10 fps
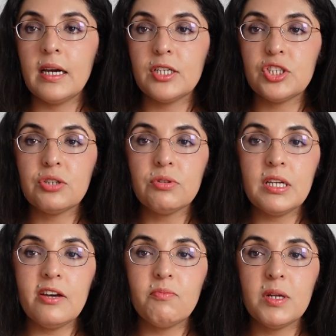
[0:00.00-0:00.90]
I generally
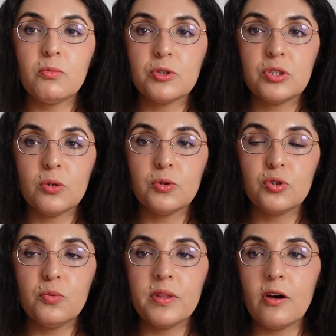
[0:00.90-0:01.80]
have been more
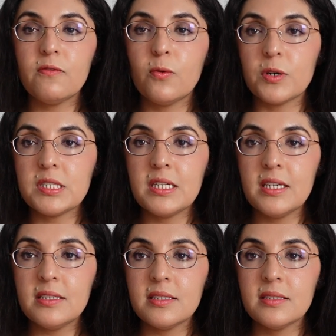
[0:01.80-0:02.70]
social without forcing
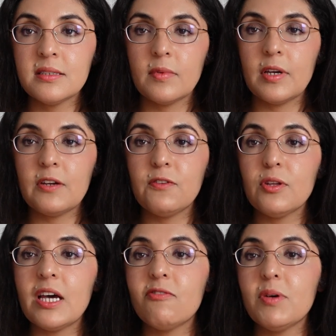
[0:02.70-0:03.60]
it. I feel
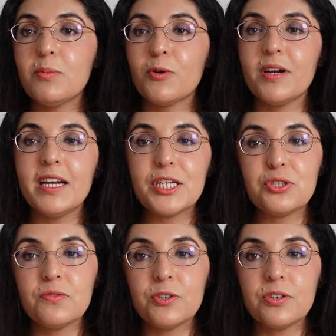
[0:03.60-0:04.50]
I have been more
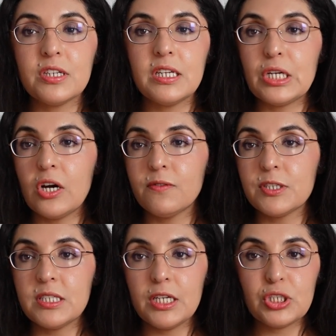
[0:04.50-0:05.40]
extroverted and
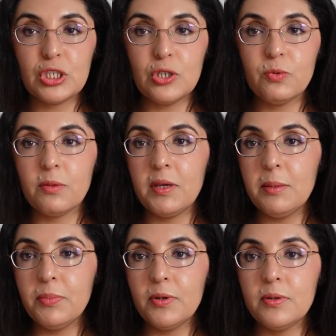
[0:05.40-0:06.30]
conversational with
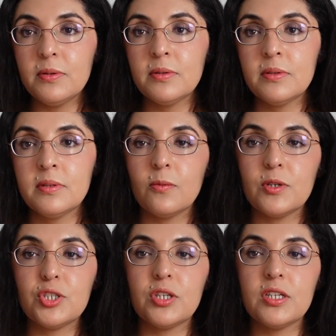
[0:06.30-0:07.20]
people,
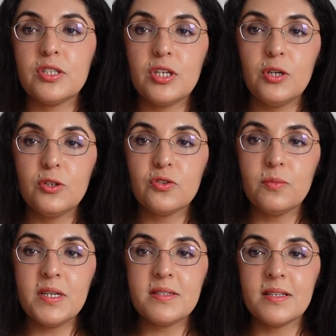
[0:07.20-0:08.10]
which is huge for
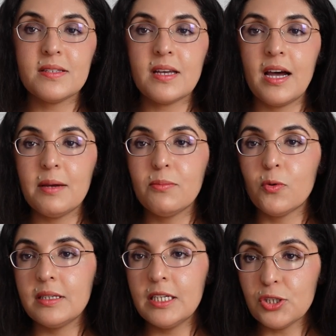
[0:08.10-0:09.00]
me since I'm
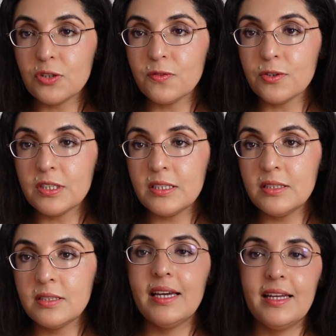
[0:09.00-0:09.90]
more
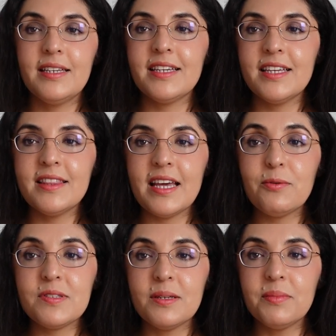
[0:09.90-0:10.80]
introverted. And again, that
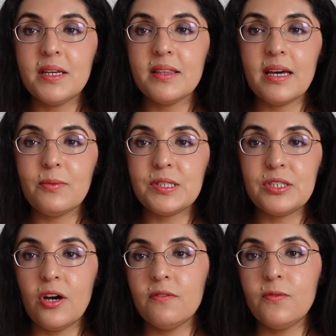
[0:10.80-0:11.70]
was something that was
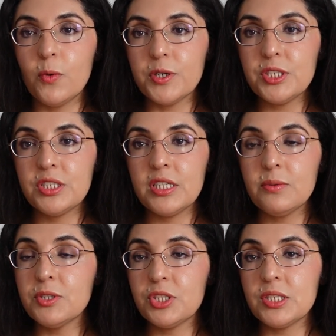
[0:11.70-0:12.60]
not forced. It
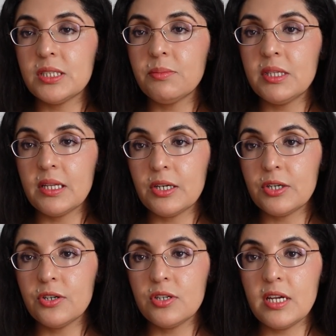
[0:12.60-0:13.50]
was just something that
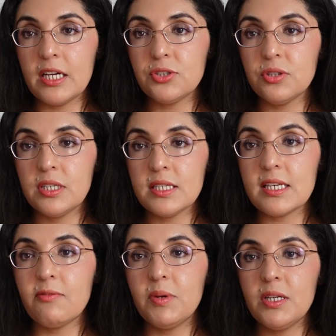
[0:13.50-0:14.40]
occurred naturally as
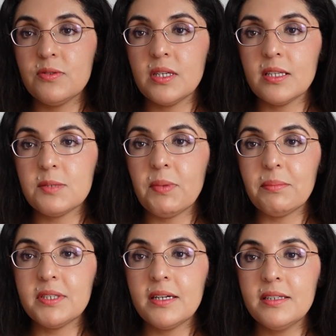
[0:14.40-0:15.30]
I've been using this
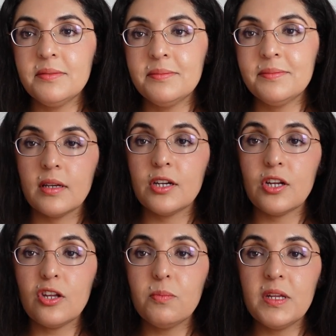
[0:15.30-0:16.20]
peptide.
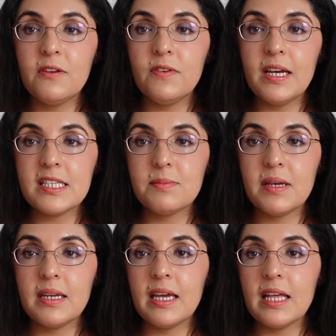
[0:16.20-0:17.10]
Another benefit has
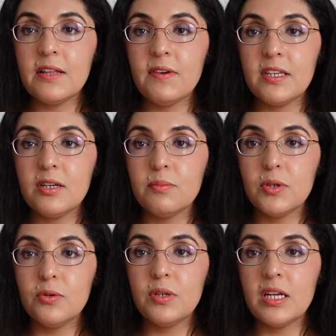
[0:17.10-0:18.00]
been elevated
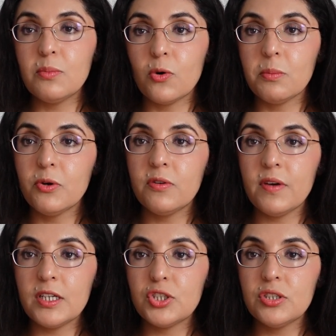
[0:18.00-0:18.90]
mood and more
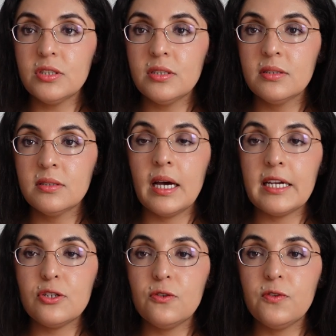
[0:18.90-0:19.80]
motivation. I
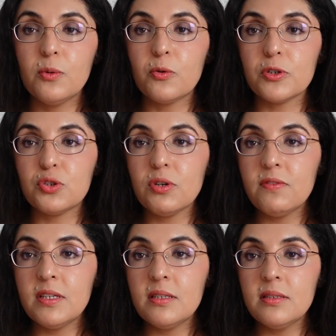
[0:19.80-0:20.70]
do feel more
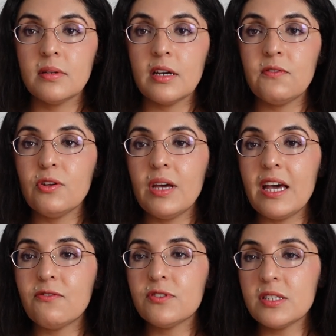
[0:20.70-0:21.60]
driven. I feel I
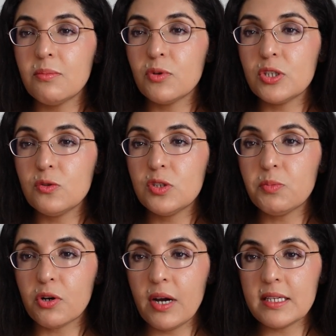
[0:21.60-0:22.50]
have some reduced
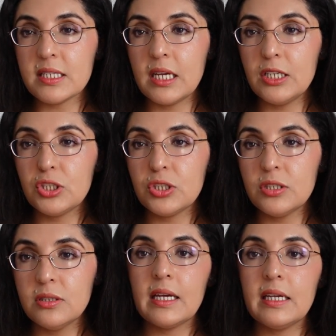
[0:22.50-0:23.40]

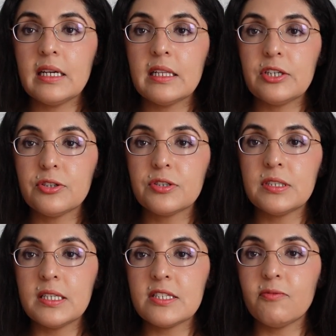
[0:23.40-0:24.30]
procrastination and a clearer
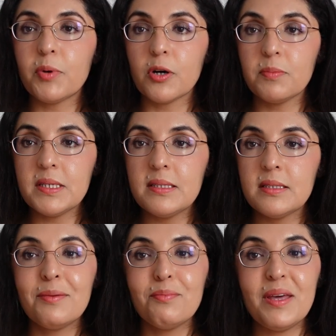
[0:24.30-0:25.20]
sense of
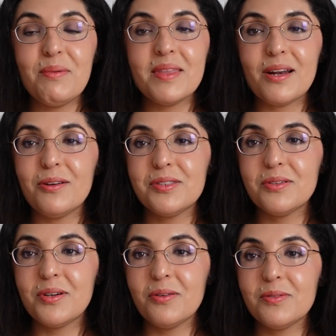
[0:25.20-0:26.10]
purpose. Maybe that also
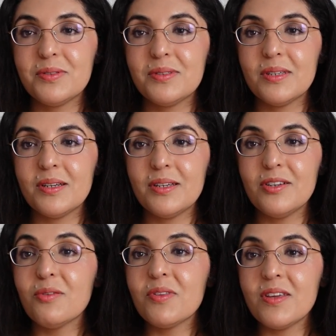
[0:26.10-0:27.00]
goes,
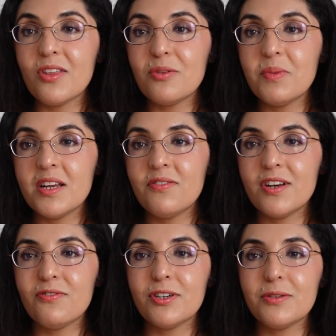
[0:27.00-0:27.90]
with the other benefit
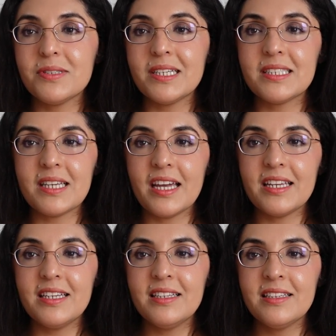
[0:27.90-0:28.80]
of reduced
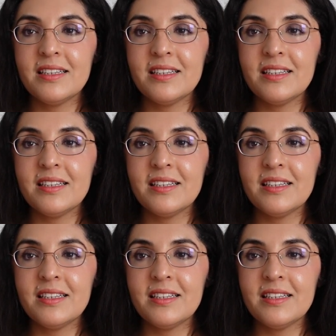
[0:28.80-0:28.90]
anxiety.